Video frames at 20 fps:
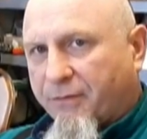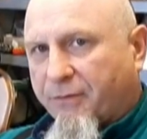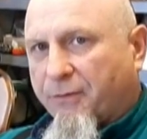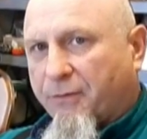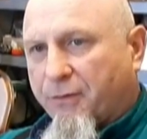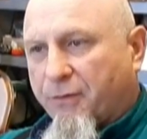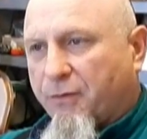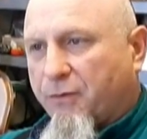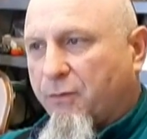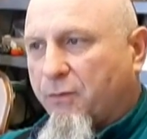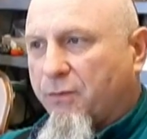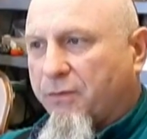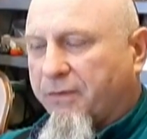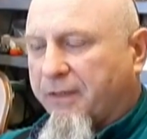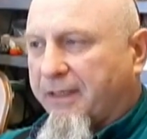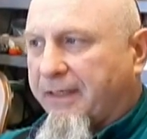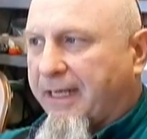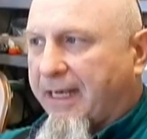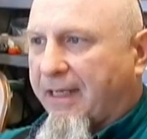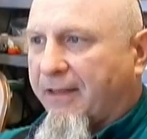through with
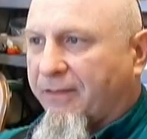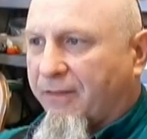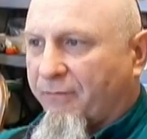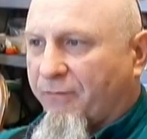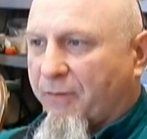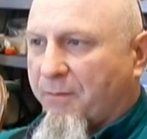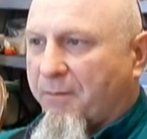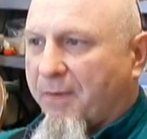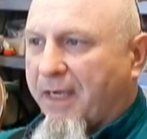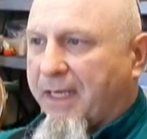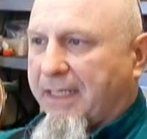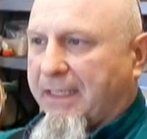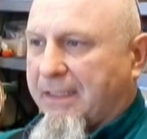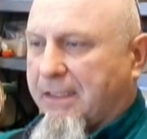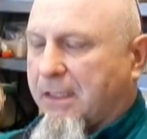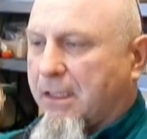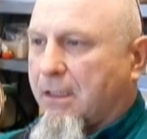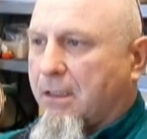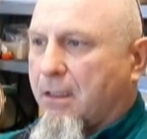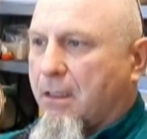the death of a mate,
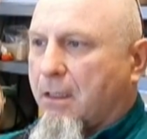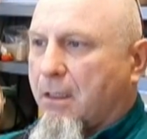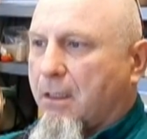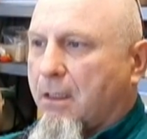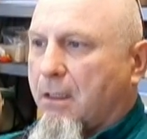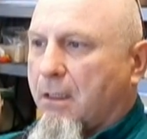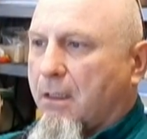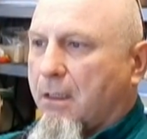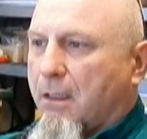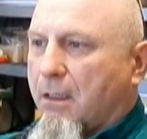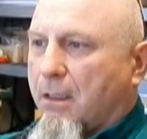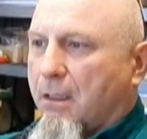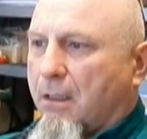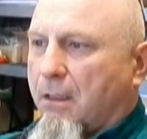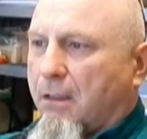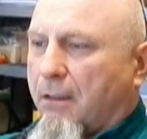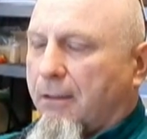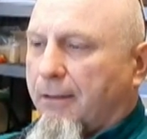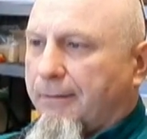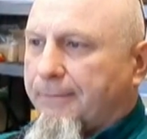
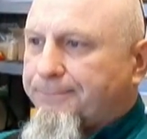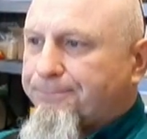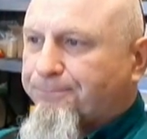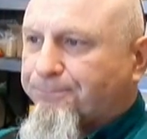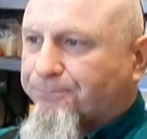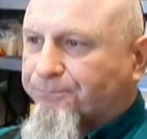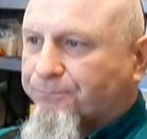and